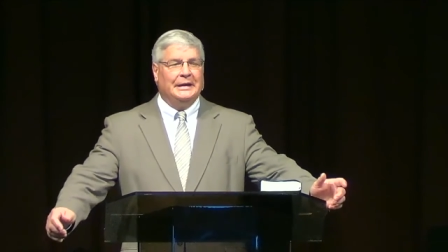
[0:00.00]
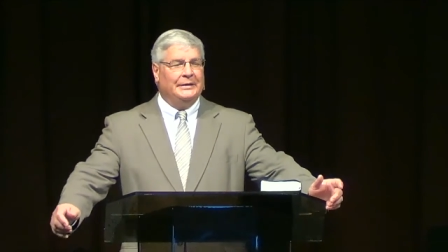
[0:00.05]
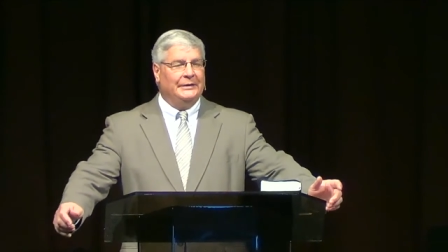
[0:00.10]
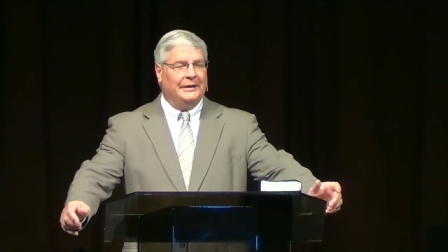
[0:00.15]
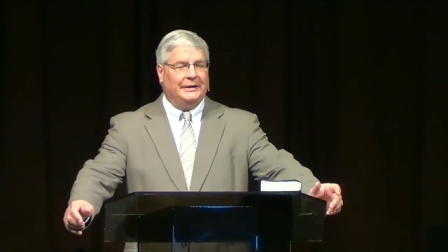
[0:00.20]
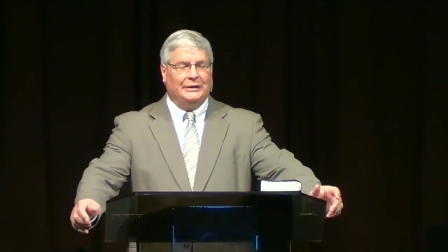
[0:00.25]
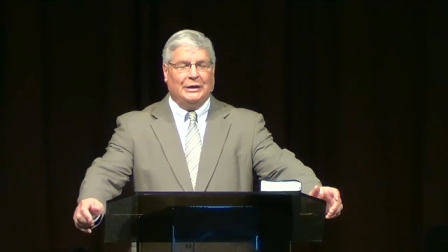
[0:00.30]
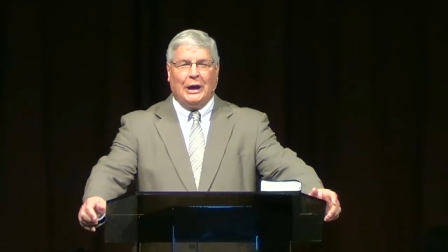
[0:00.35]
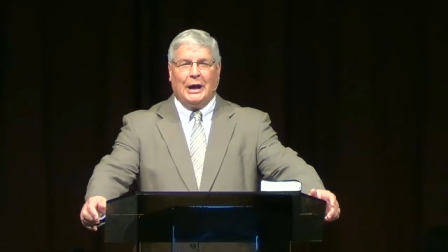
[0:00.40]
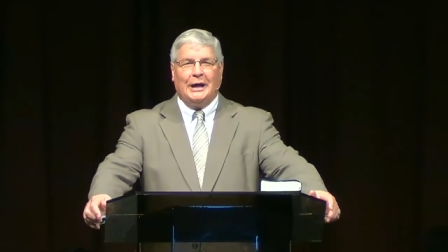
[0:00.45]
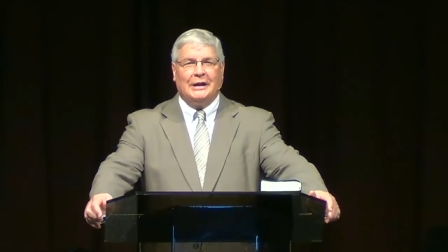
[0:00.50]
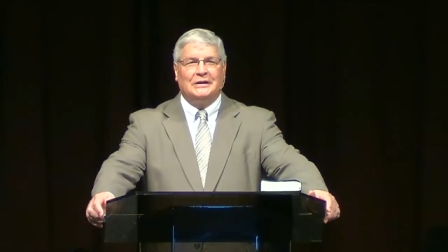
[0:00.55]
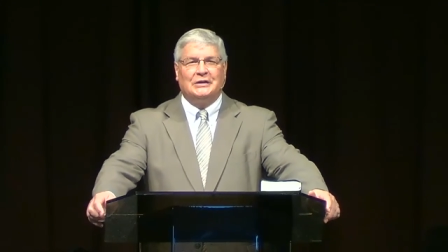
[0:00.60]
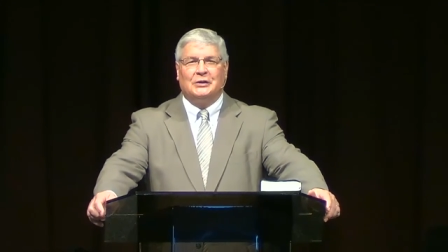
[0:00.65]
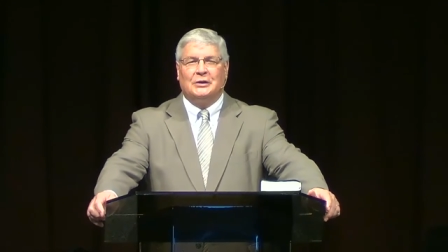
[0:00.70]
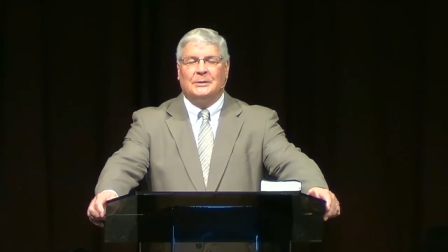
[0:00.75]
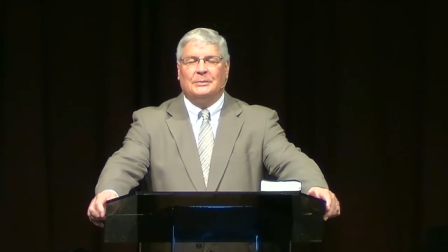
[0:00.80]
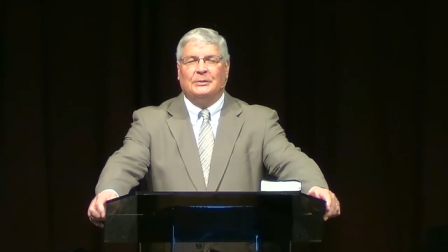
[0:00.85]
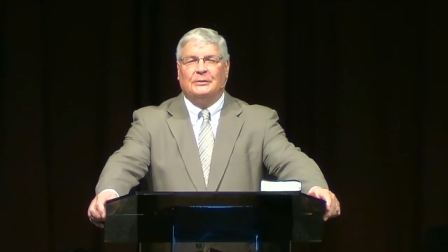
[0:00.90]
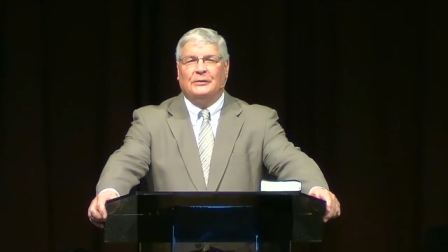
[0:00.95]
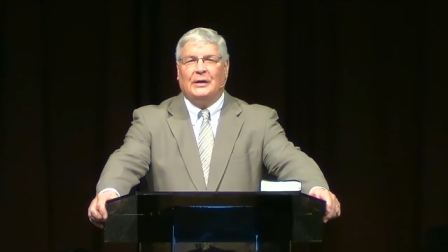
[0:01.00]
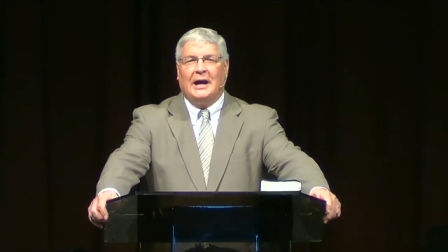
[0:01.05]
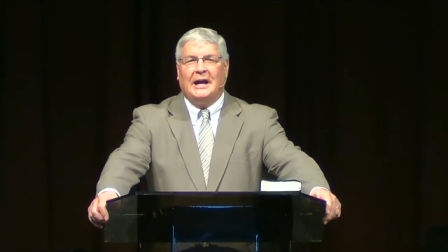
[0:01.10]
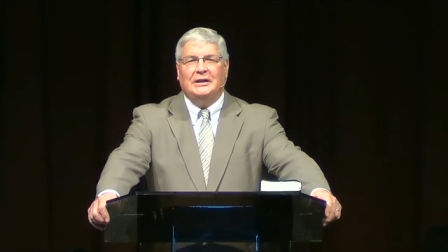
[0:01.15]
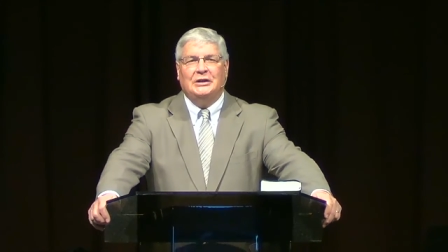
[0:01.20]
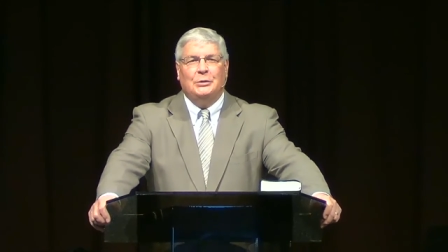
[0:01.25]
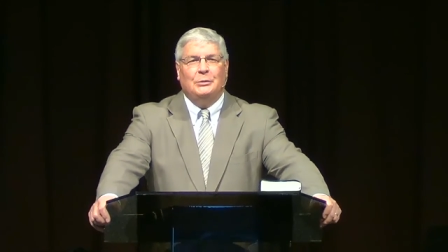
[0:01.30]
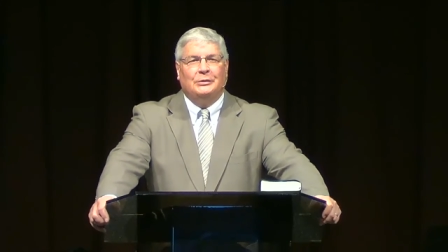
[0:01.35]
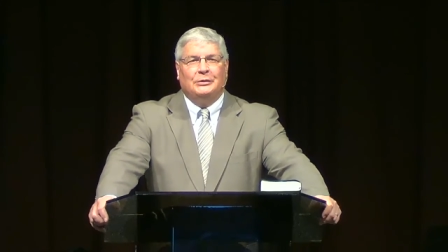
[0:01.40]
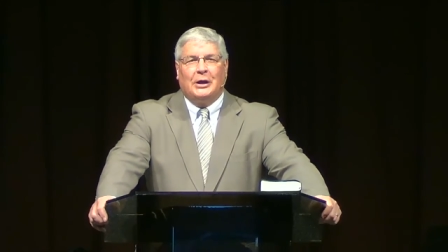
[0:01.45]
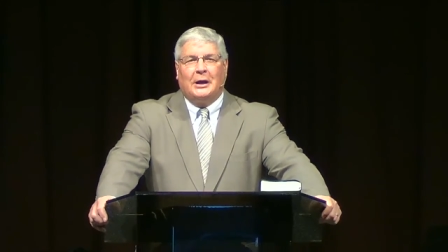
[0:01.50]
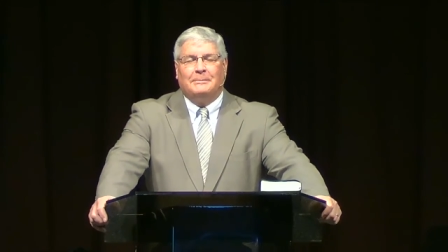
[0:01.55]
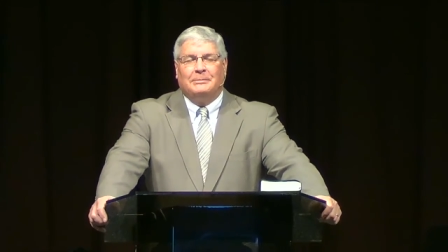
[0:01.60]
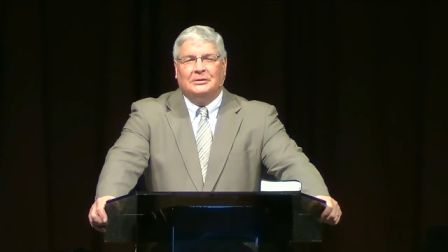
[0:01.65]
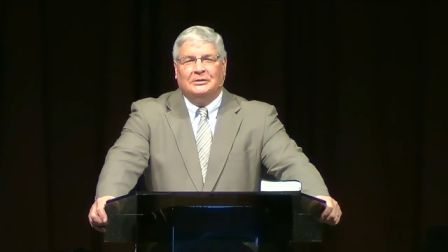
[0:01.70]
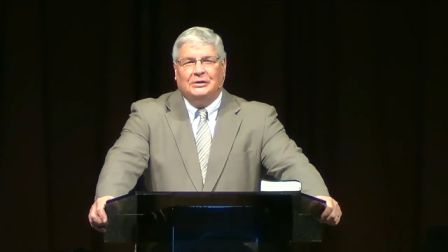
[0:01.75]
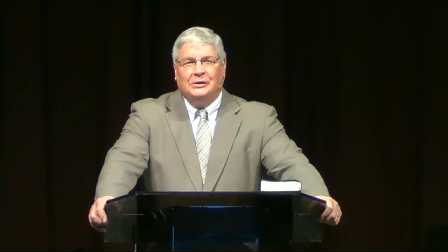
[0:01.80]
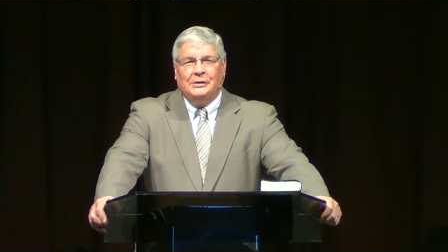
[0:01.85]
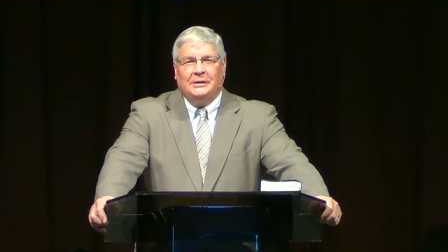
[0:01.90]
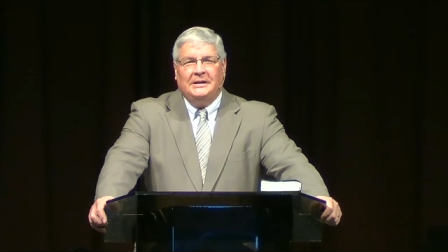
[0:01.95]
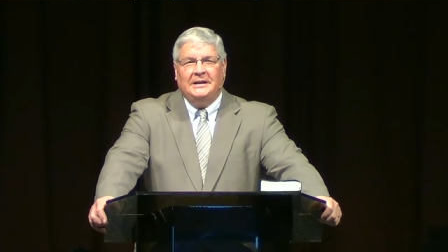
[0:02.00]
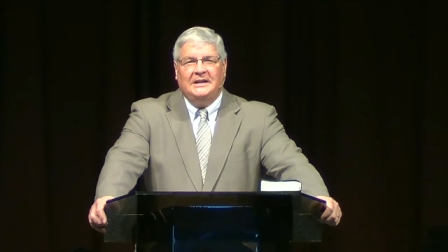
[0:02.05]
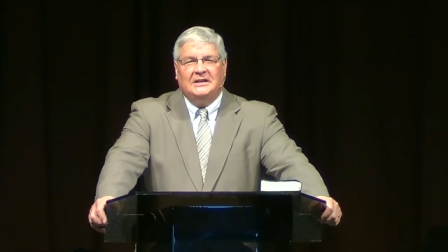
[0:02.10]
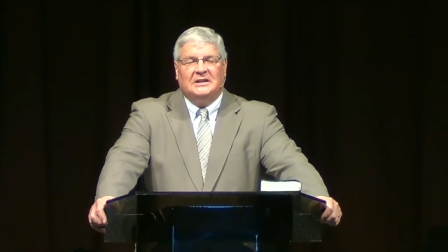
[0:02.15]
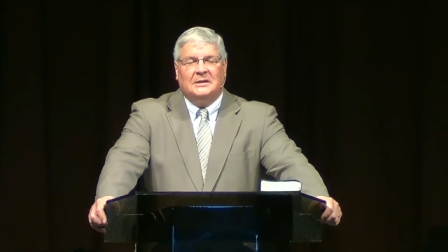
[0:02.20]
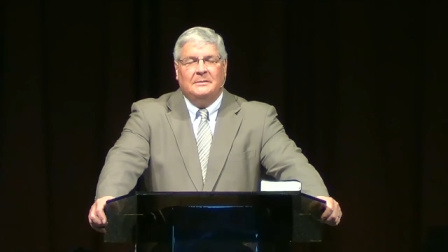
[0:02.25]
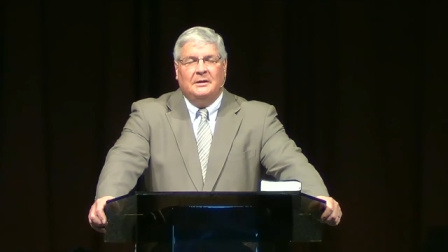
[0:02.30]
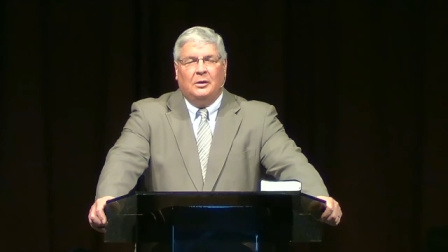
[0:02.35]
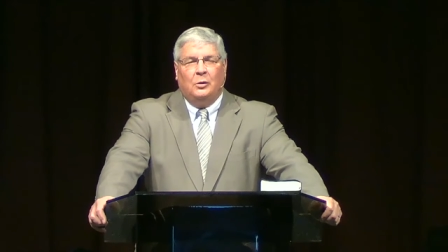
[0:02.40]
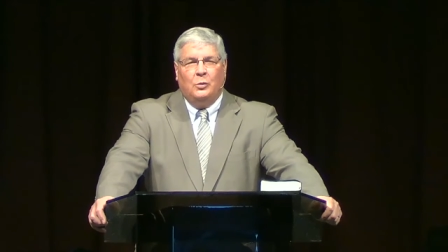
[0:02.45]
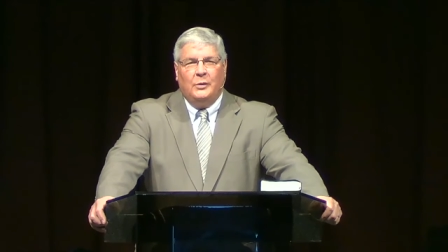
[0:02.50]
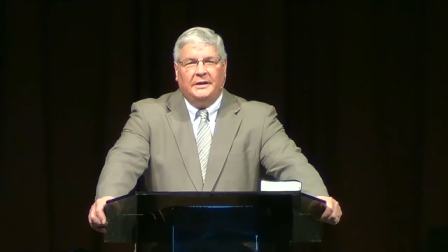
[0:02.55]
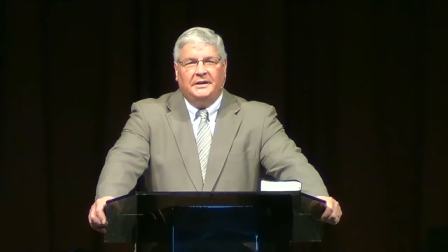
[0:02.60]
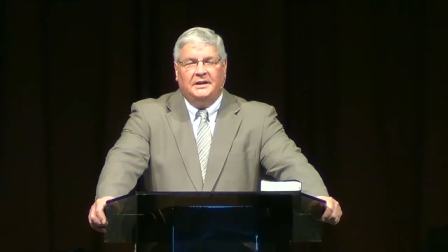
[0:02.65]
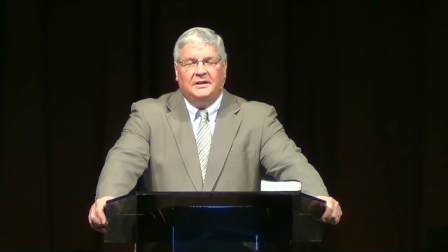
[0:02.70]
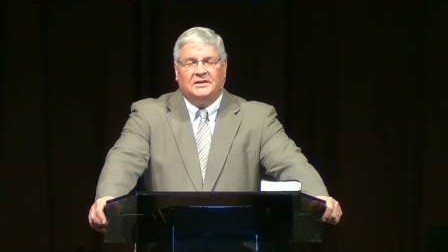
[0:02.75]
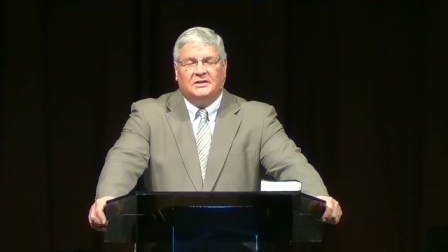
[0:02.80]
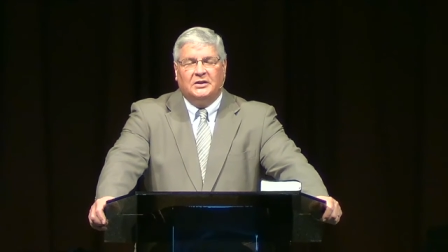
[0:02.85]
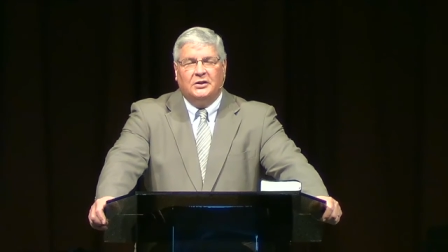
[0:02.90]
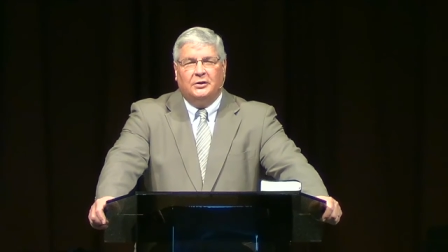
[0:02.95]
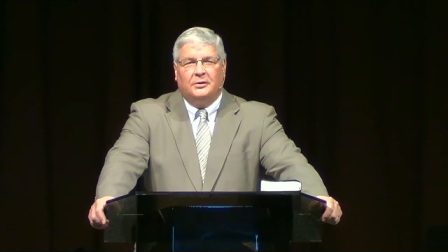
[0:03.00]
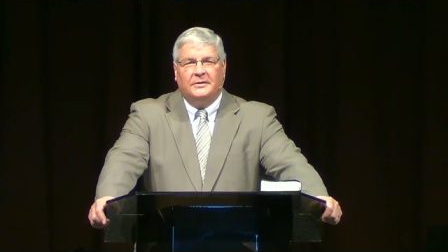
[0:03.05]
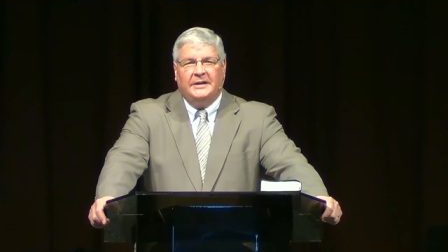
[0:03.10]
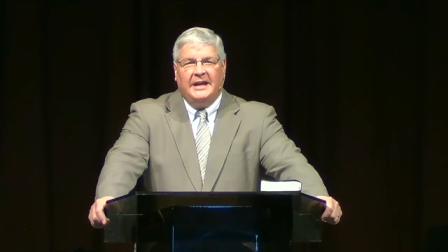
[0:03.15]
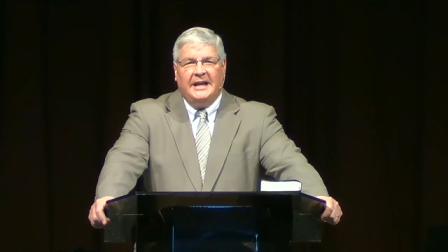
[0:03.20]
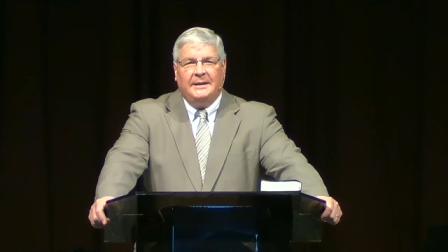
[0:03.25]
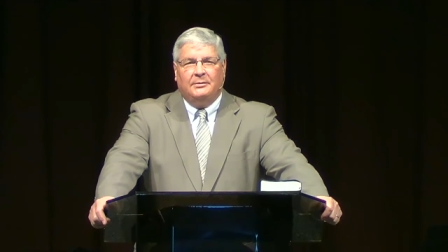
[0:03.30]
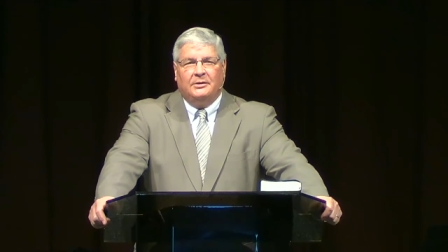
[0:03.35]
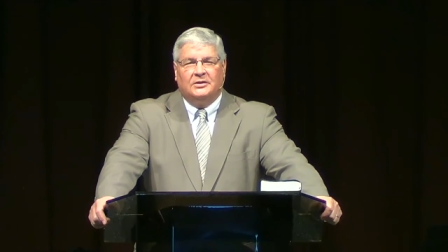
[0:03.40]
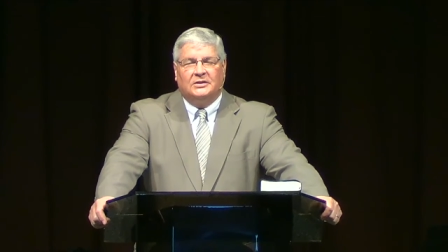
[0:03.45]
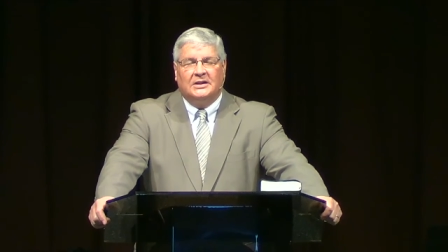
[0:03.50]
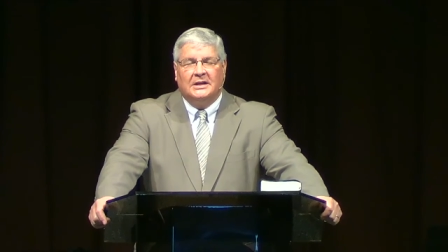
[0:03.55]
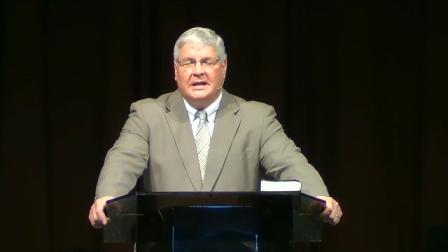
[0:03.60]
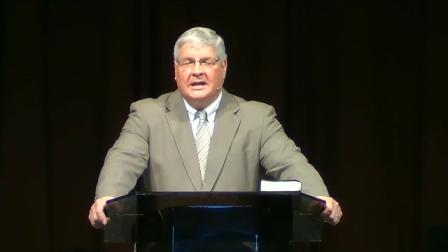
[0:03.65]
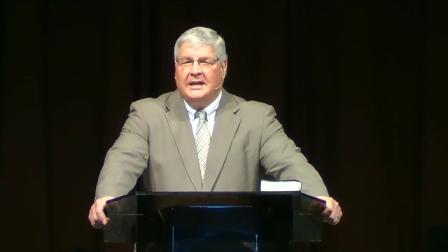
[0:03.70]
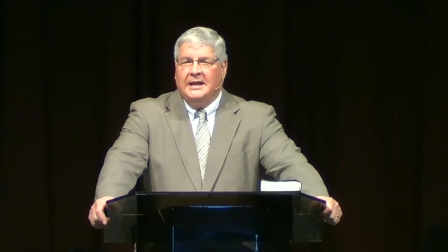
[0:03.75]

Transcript: that God is going to provide you with opportunities to be a witness to your neighbors,